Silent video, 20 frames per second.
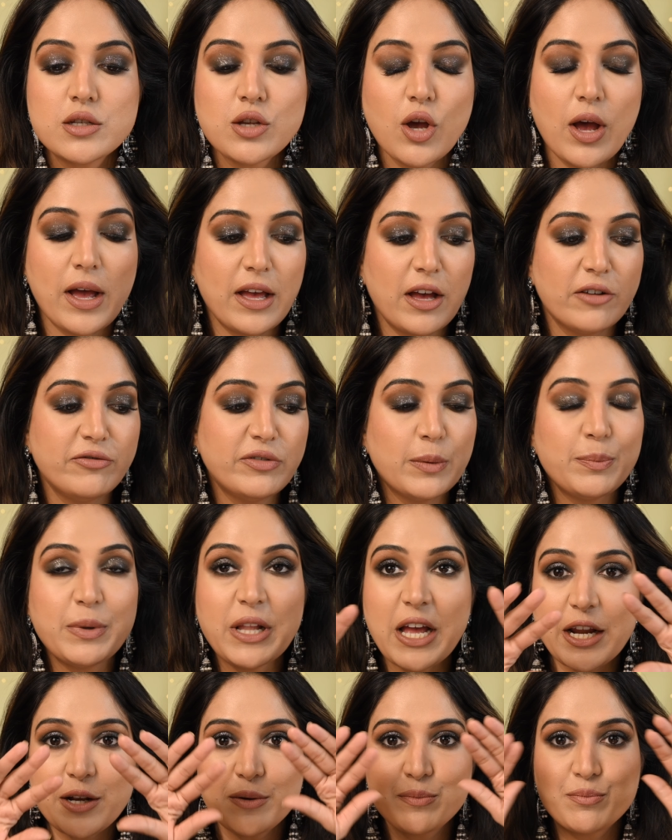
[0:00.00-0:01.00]
So I have
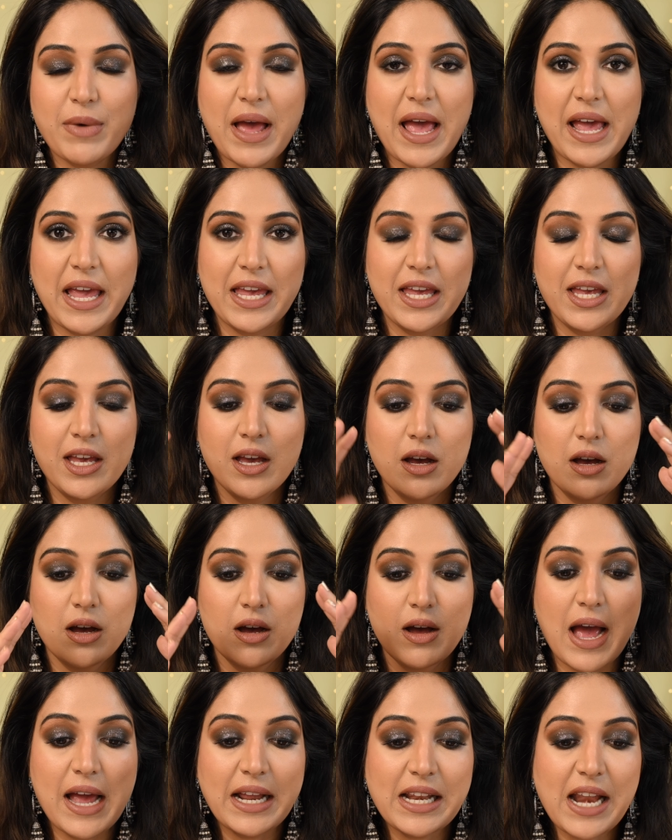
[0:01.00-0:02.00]
applied my
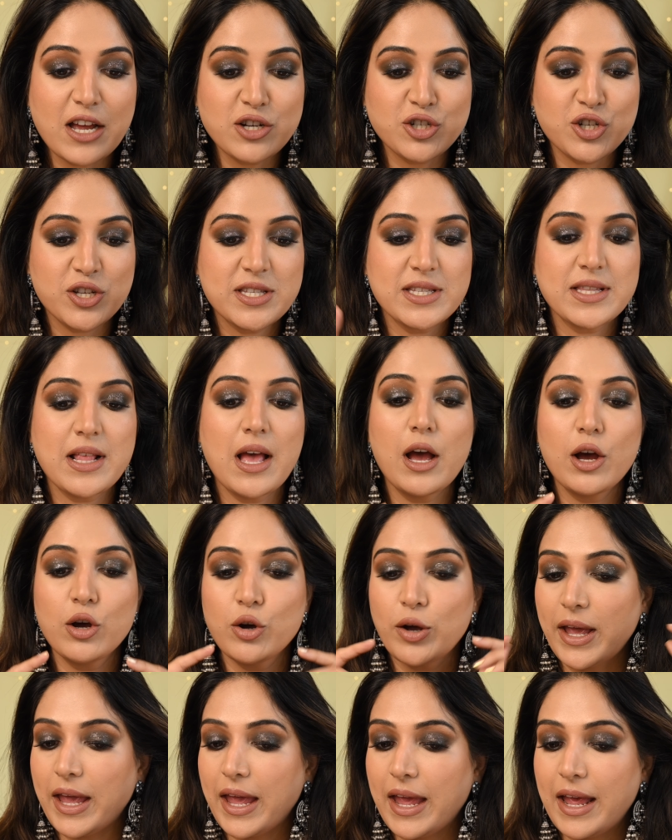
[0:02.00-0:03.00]
eyelashes
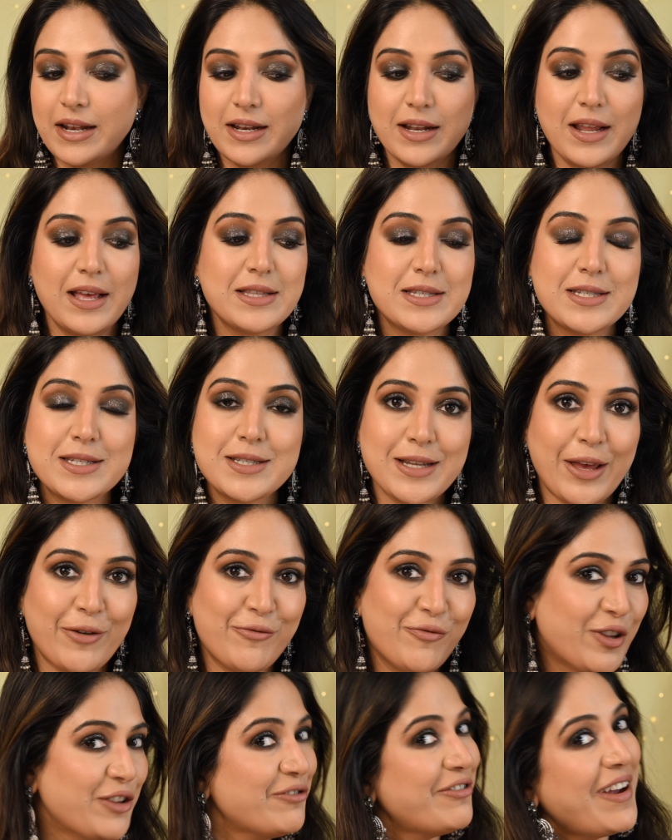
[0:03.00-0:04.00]
now, and it's time
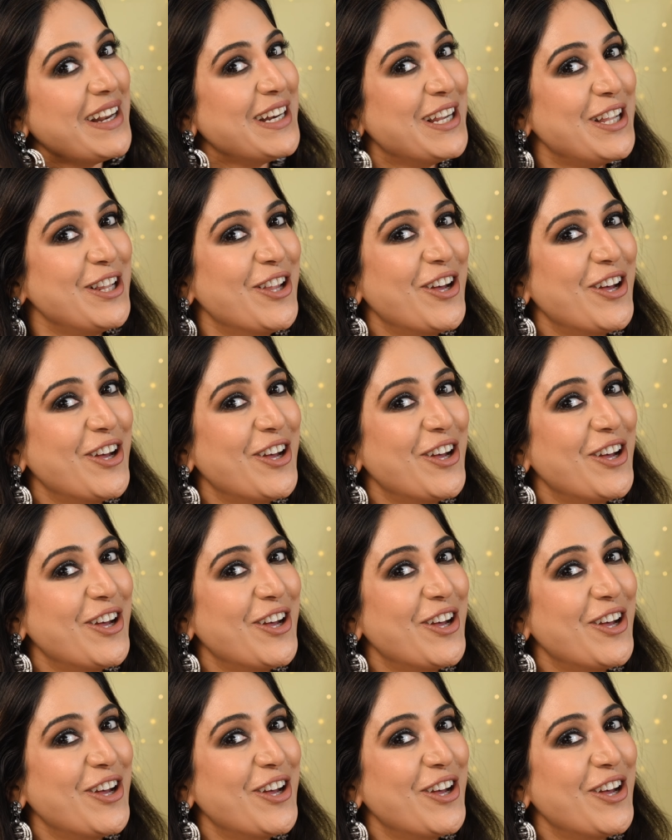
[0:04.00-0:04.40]
for the final